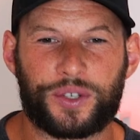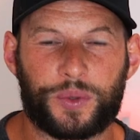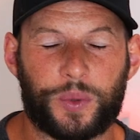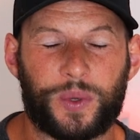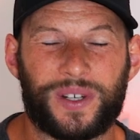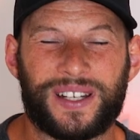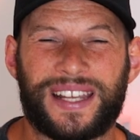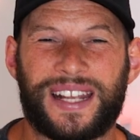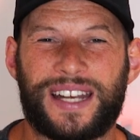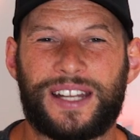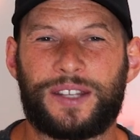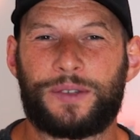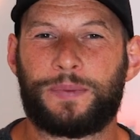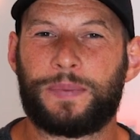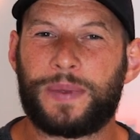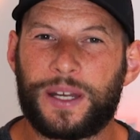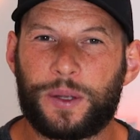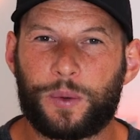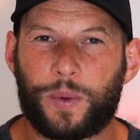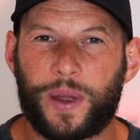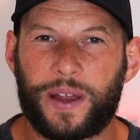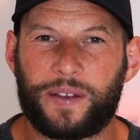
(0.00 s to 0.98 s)
just want to get as
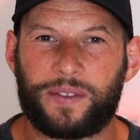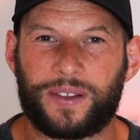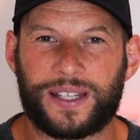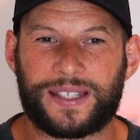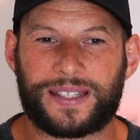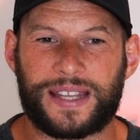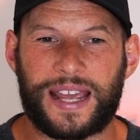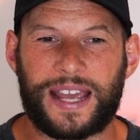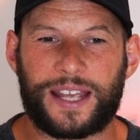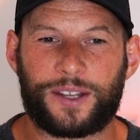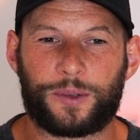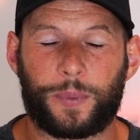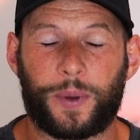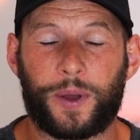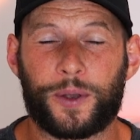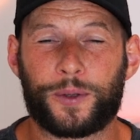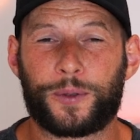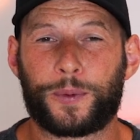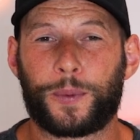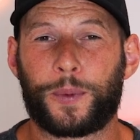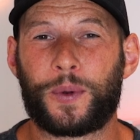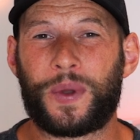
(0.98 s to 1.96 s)
many wavelengths as
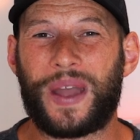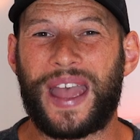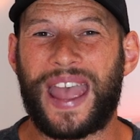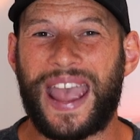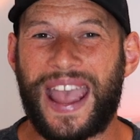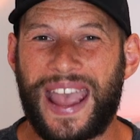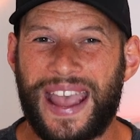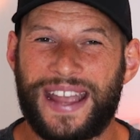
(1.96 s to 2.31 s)
possible